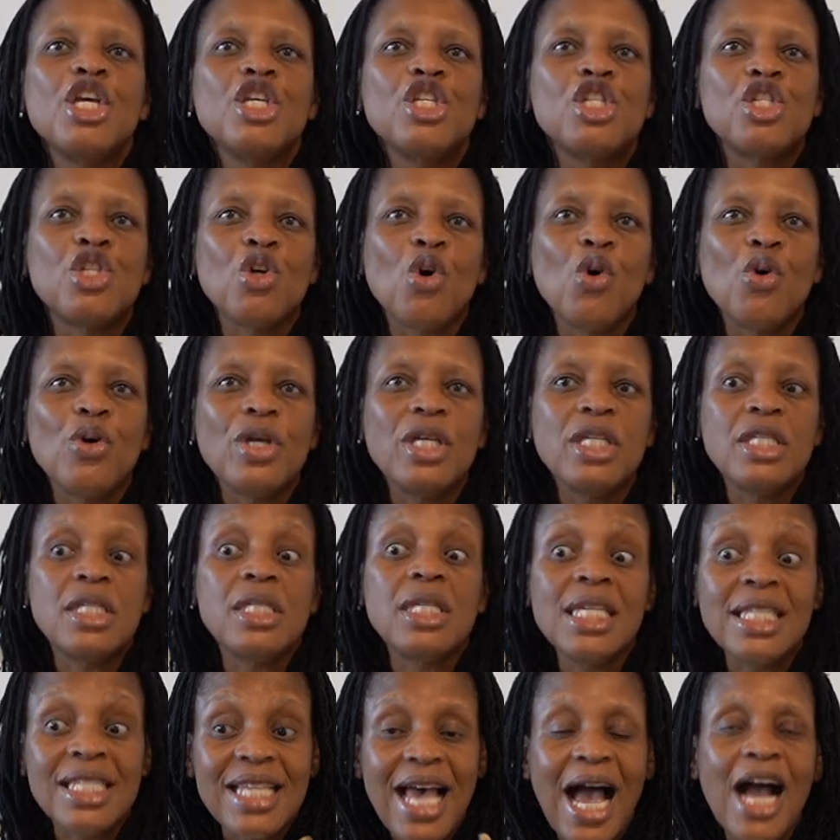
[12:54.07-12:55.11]
So
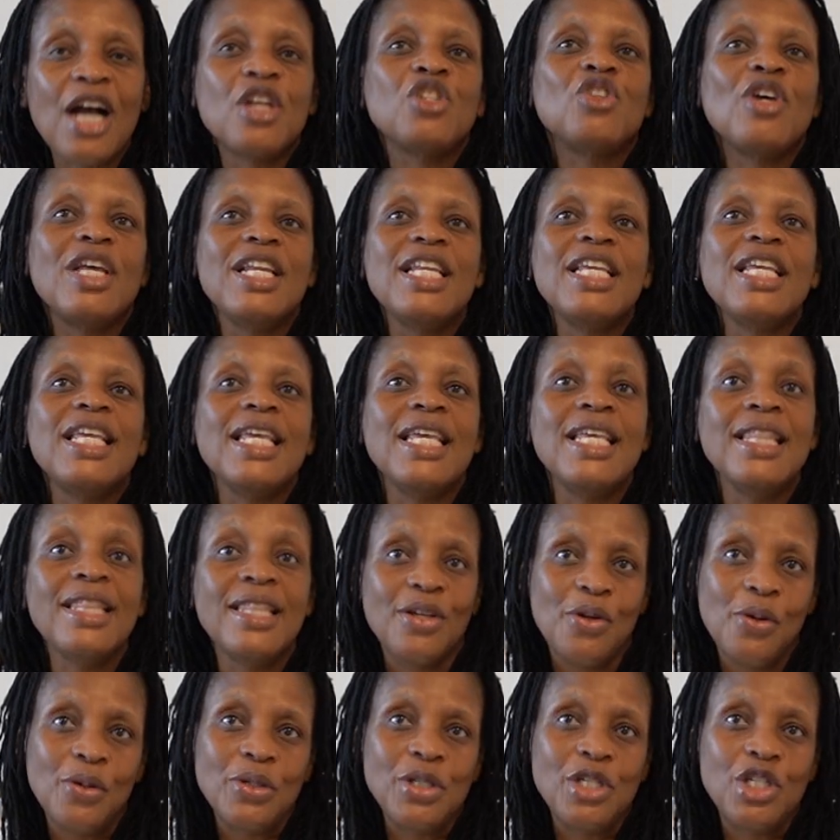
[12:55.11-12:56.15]
it's actually in
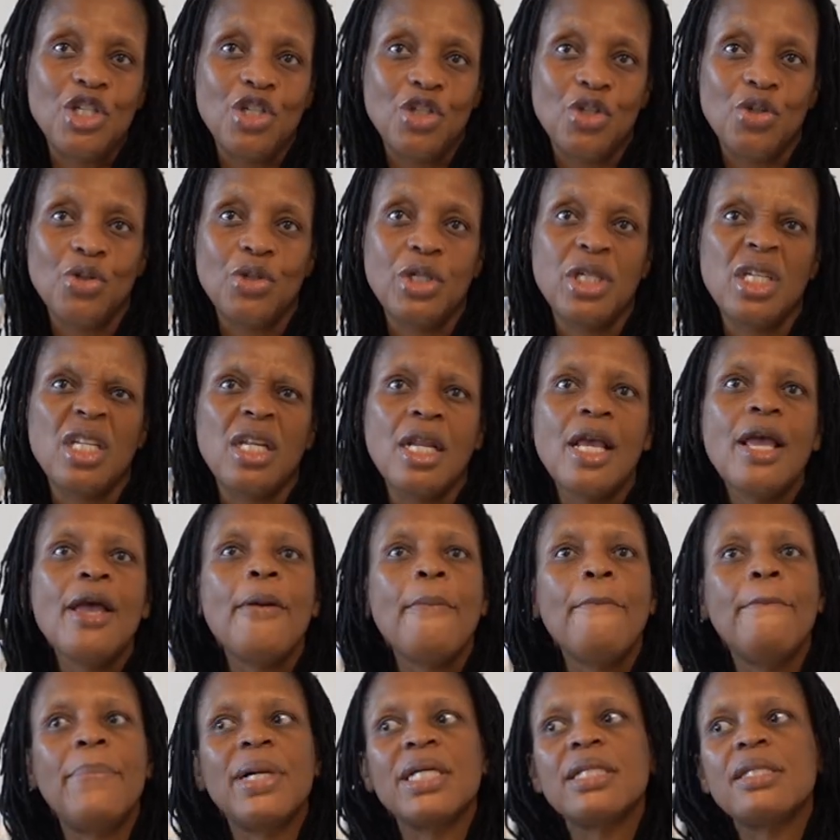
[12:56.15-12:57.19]
the constitution.
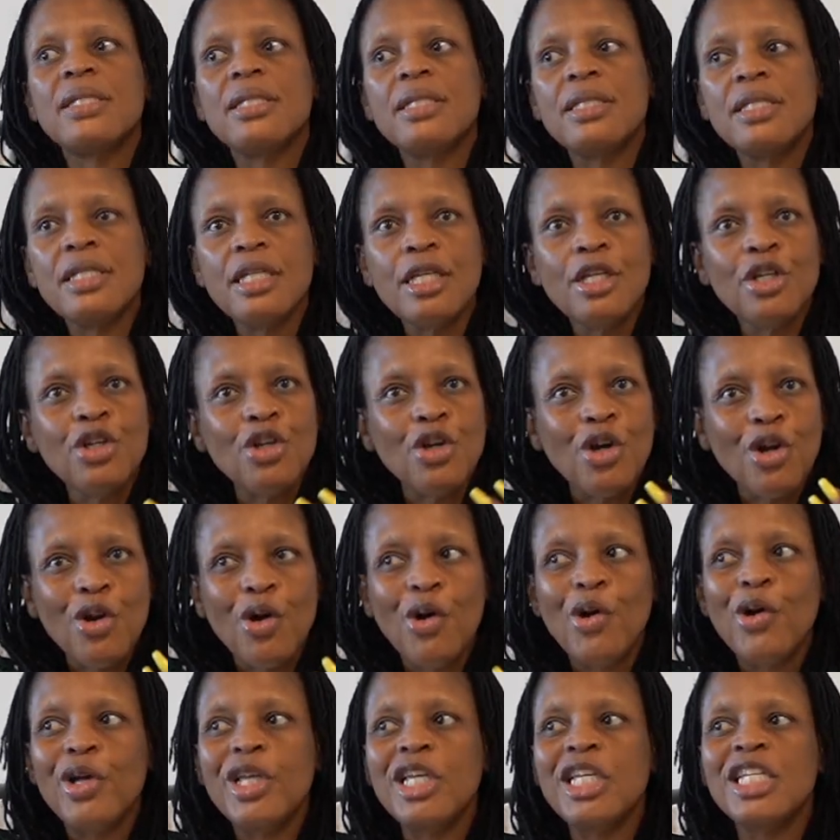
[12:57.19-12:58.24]
But,
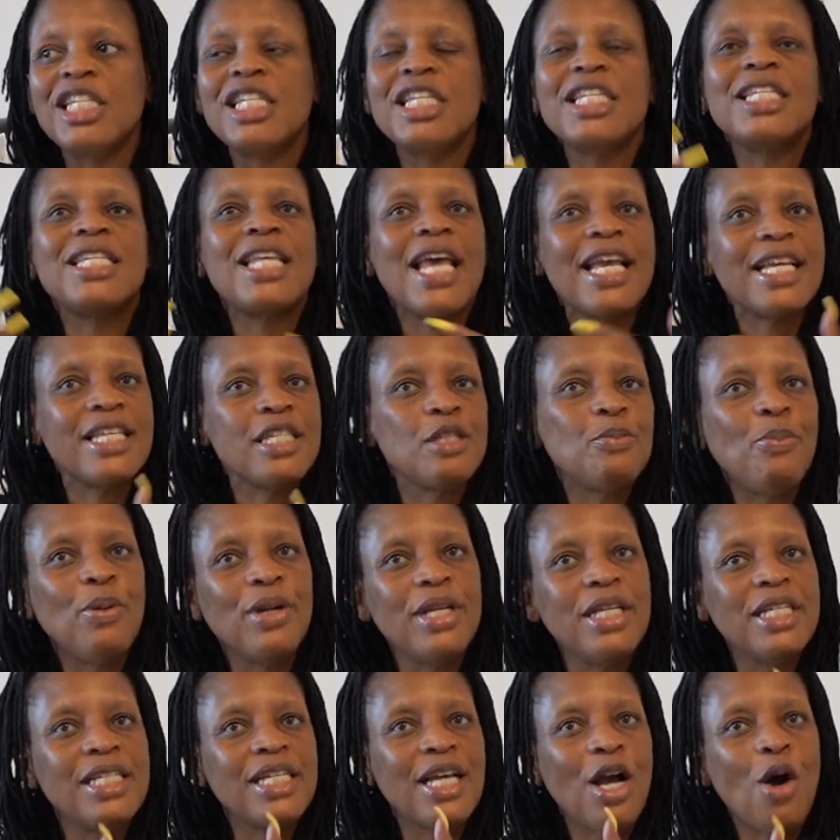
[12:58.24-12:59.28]
it takes
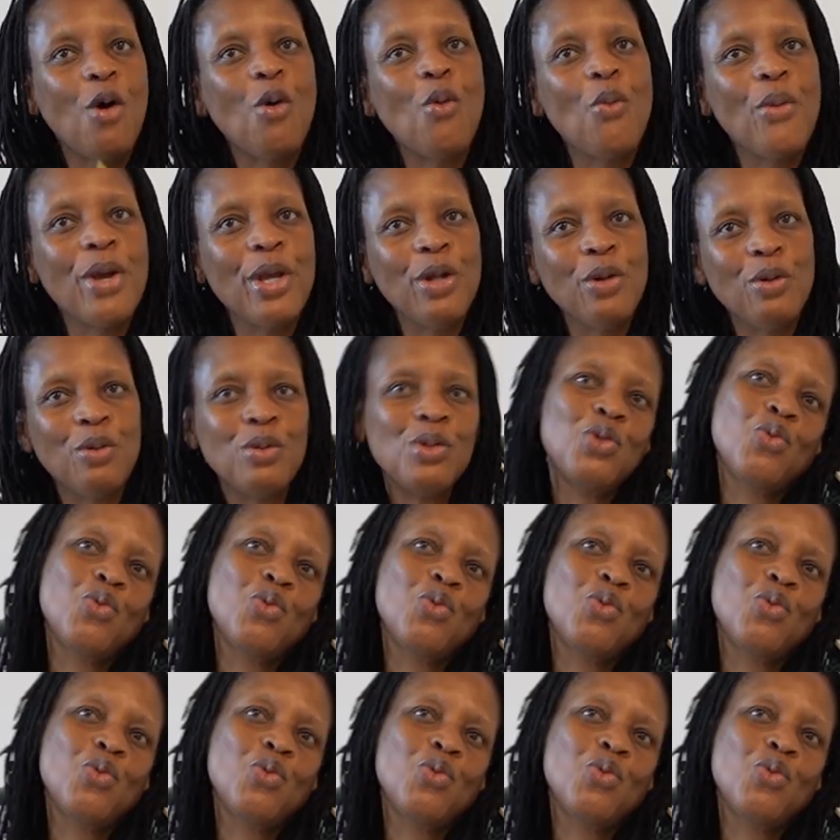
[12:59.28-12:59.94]
political will